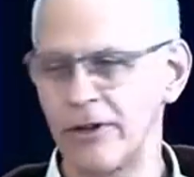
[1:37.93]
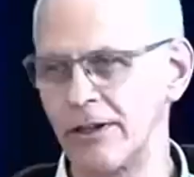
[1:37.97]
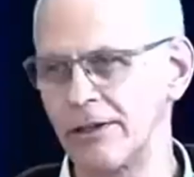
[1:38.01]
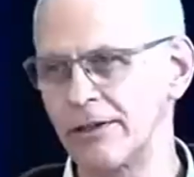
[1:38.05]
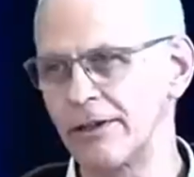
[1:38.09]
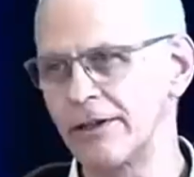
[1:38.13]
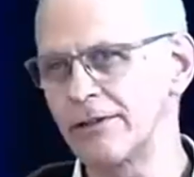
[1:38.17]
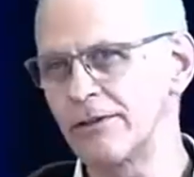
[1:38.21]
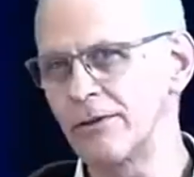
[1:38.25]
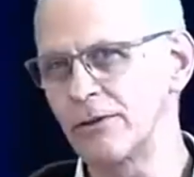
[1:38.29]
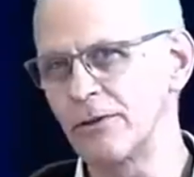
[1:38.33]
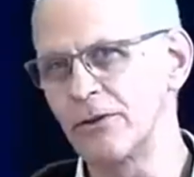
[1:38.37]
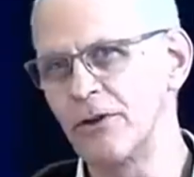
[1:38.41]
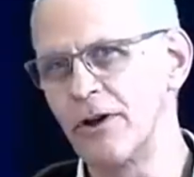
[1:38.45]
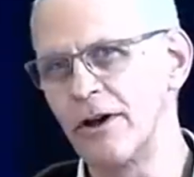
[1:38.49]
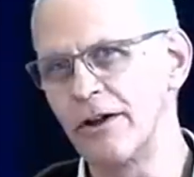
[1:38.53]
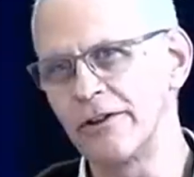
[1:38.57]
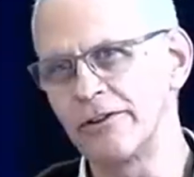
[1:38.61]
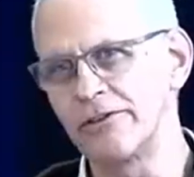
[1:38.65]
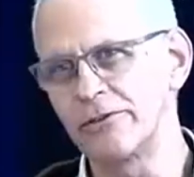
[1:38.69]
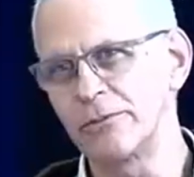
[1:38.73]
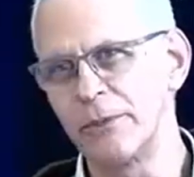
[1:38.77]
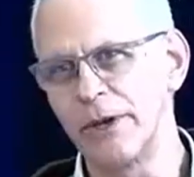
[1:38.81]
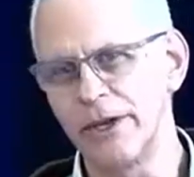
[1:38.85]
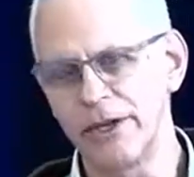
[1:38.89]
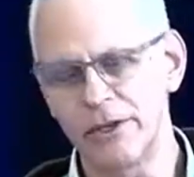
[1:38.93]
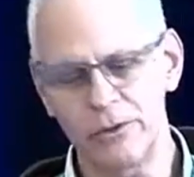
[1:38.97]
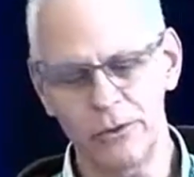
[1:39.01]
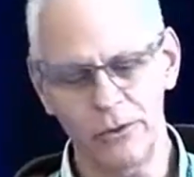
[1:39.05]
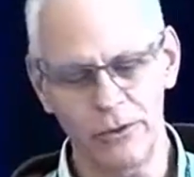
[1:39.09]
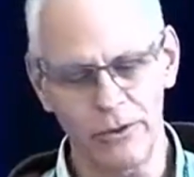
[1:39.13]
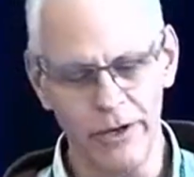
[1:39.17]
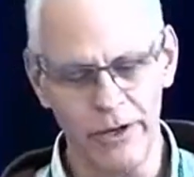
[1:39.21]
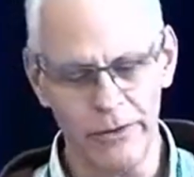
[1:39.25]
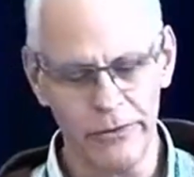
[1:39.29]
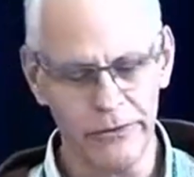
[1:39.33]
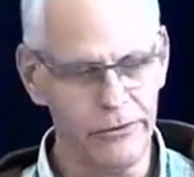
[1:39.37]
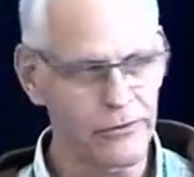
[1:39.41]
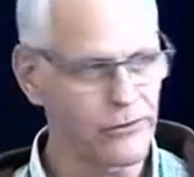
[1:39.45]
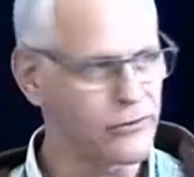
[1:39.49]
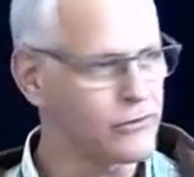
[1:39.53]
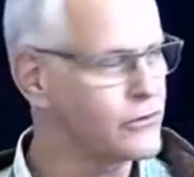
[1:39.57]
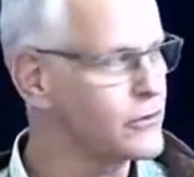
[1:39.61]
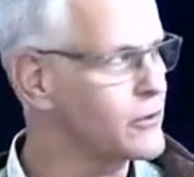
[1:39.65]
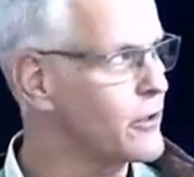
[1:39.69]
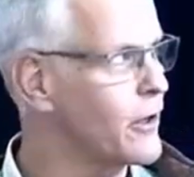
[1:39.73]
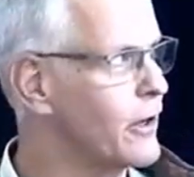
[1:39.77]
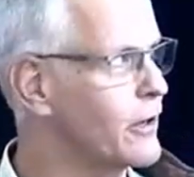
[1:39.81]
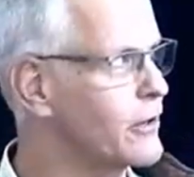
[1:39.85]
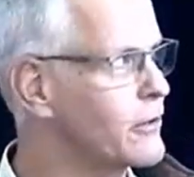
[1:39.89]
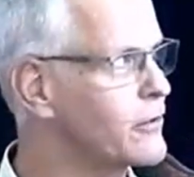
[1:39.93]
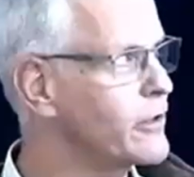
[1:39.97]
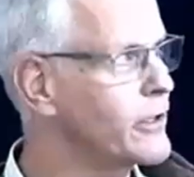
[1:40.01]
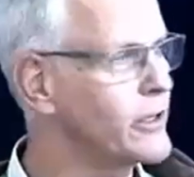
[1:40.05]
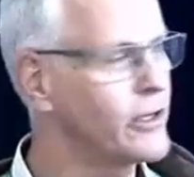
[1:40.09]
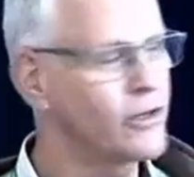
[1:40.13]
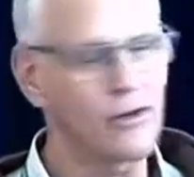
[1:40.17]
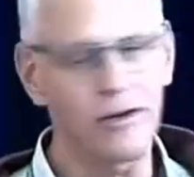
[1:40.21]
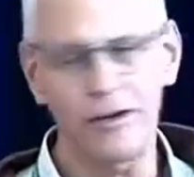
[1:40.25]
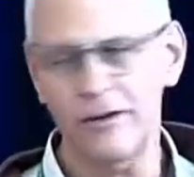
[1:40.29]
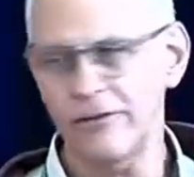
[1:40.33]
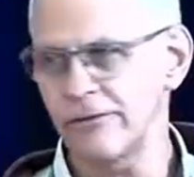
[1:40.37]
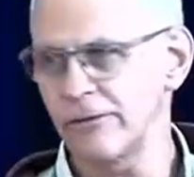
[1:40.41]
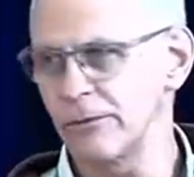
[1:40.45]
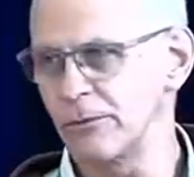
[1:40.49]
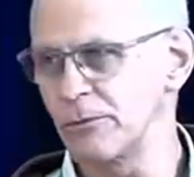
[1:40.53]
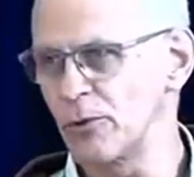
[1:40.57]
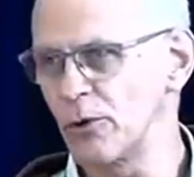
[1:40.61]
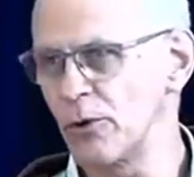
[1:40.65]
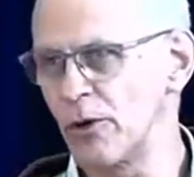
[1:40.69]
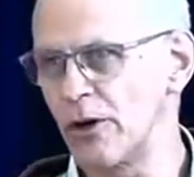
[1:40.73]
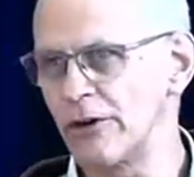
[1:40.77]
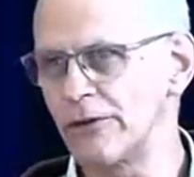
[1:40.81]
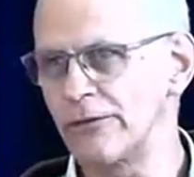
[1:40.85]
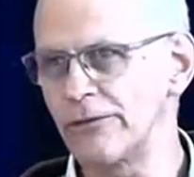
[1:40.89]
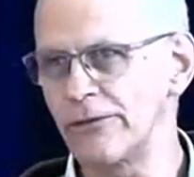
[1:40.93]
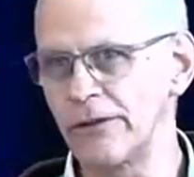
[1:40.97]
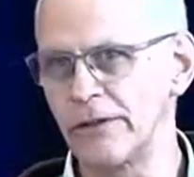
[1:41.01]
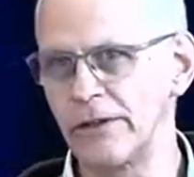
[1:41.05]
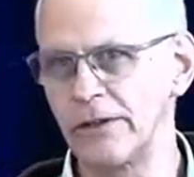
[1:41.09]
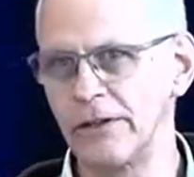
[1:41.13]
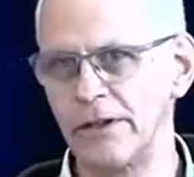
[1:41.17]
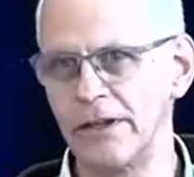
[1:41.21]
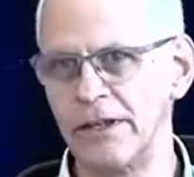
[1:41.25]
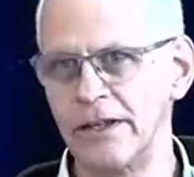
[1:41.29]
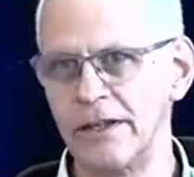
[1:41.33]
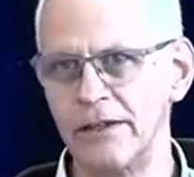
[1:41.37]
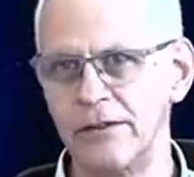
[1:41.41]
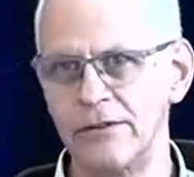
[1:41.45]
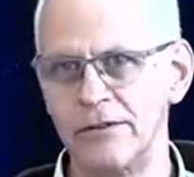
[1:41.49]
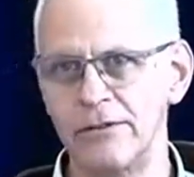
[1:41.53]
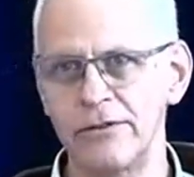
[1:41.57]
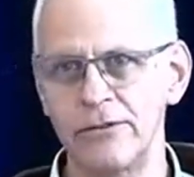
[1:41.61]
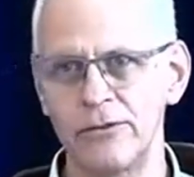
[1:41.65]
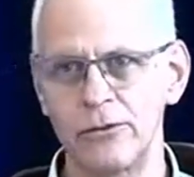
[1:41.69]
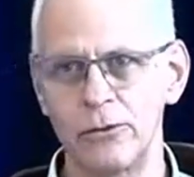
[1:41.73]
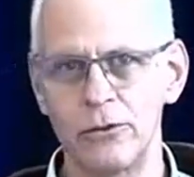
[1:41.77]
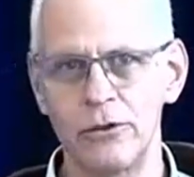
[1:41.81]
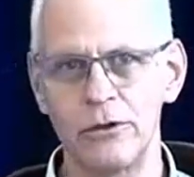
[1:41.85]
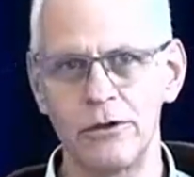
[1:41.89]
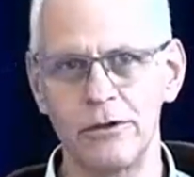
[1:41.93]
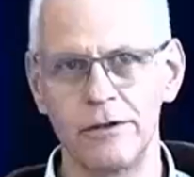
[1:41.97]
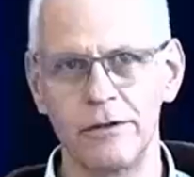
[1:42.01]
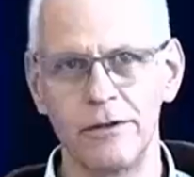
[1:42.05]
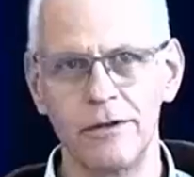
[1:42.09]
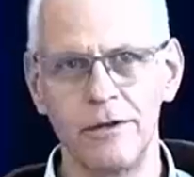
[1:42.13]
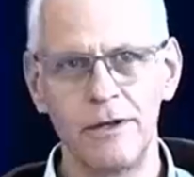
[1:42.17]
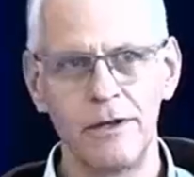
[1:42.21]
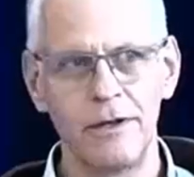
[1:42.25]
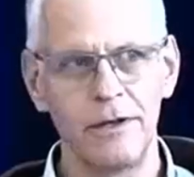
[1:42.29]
I'd like to acknowledge my co-authors, Scott Krahenhoff from Guelph and Ian Stewart,